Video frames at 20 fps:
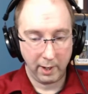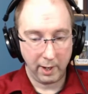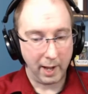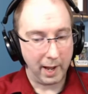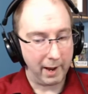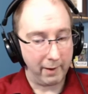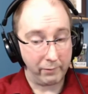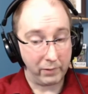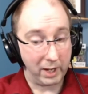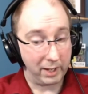
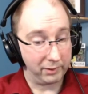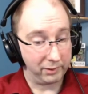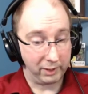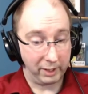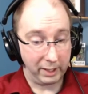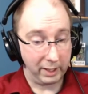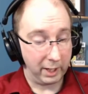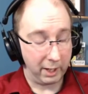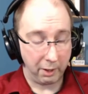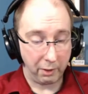I have not
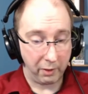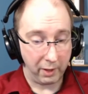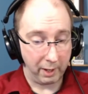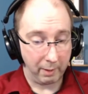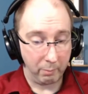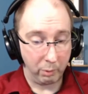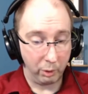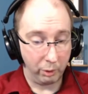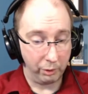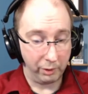seen
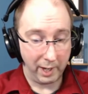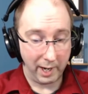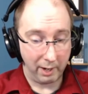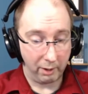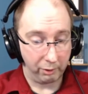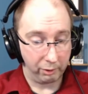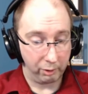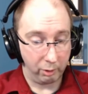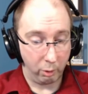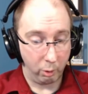anything pulled
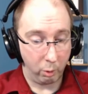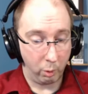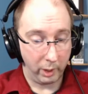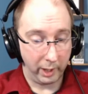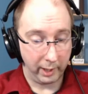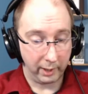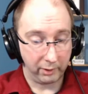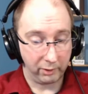down so quick